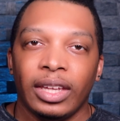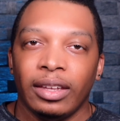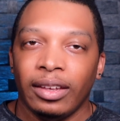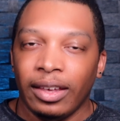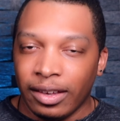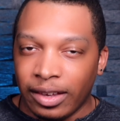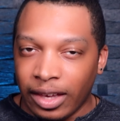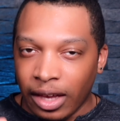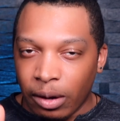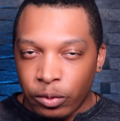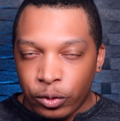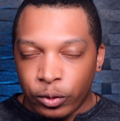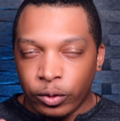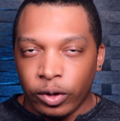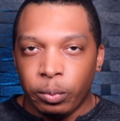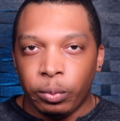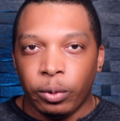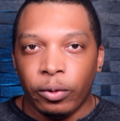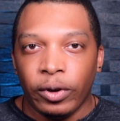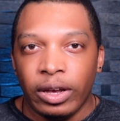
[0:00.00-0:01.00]
it came to
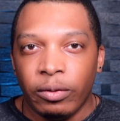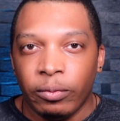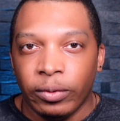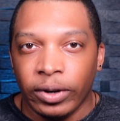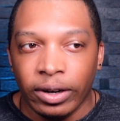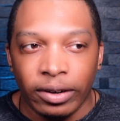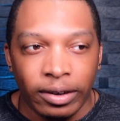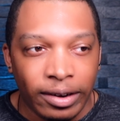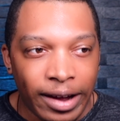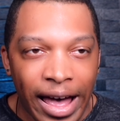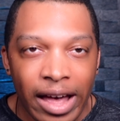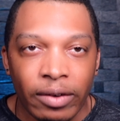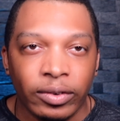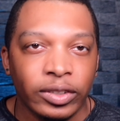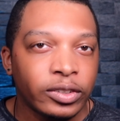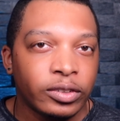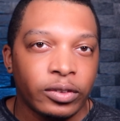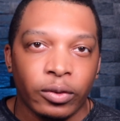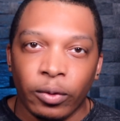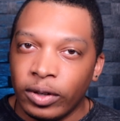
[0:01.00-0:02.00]
a point where I
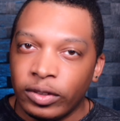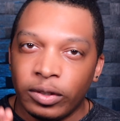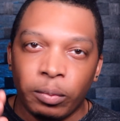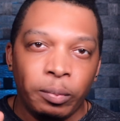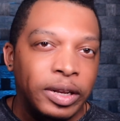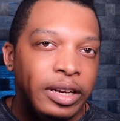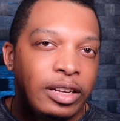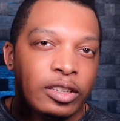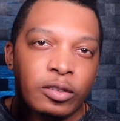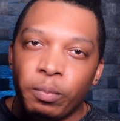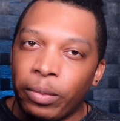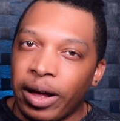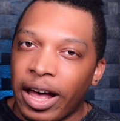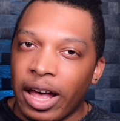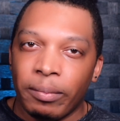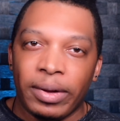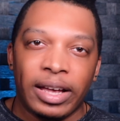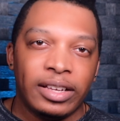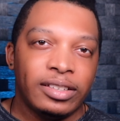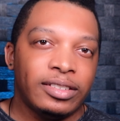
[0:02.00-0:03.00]
was going to meetings
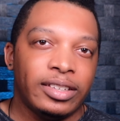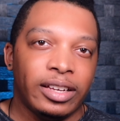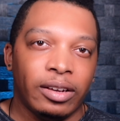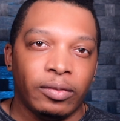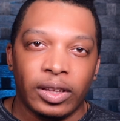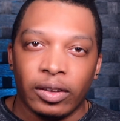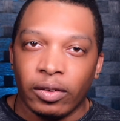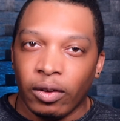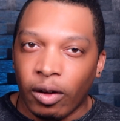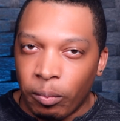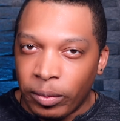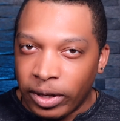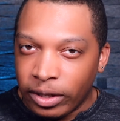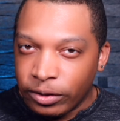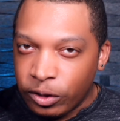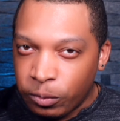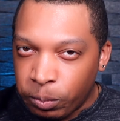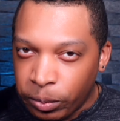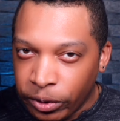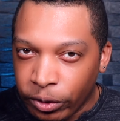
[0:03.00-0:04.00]
by myself. They called me a
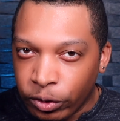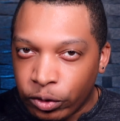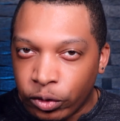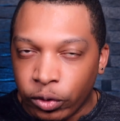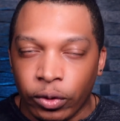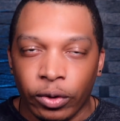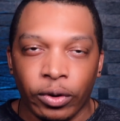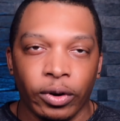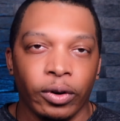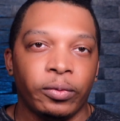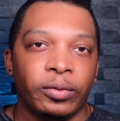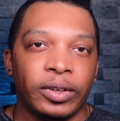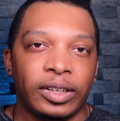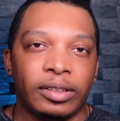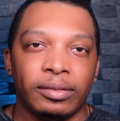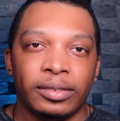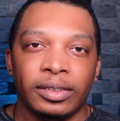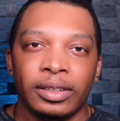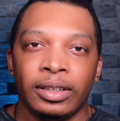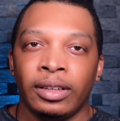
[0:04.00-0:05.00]
spiritual orphan
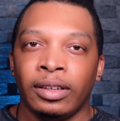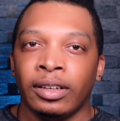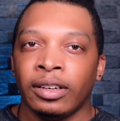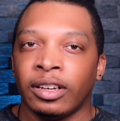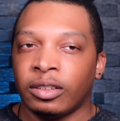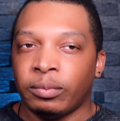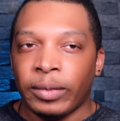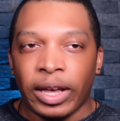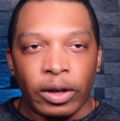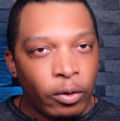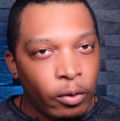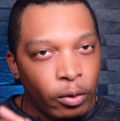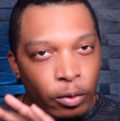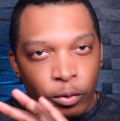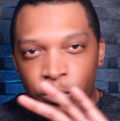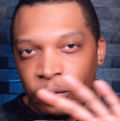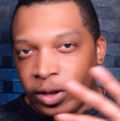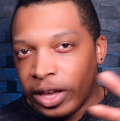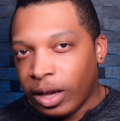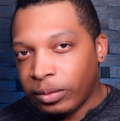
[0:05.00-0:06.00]
because my whole
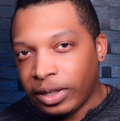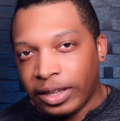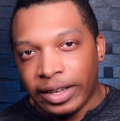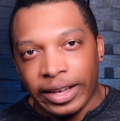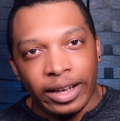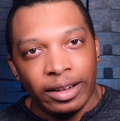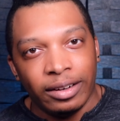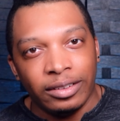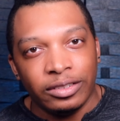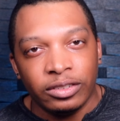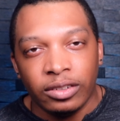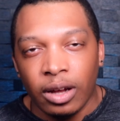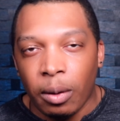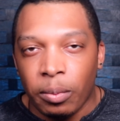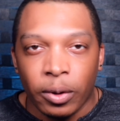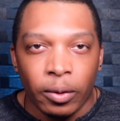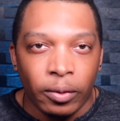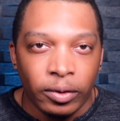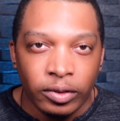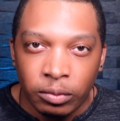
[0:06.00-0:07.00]
family had
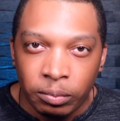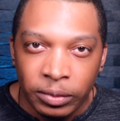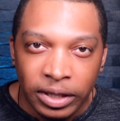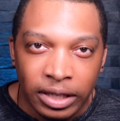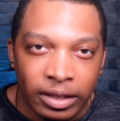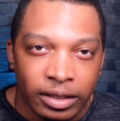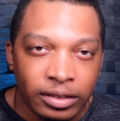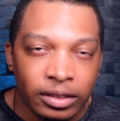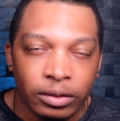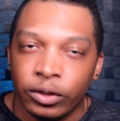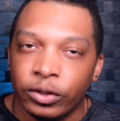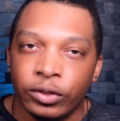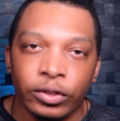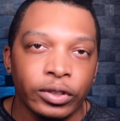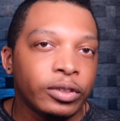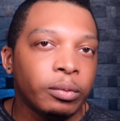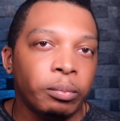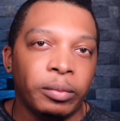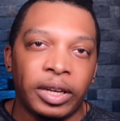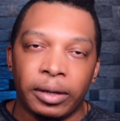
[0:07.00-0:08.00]
stopped going to meetings. It was
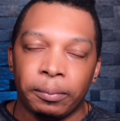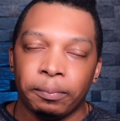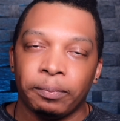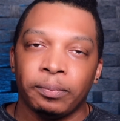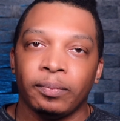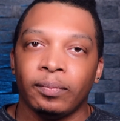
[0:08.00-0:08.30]
just me.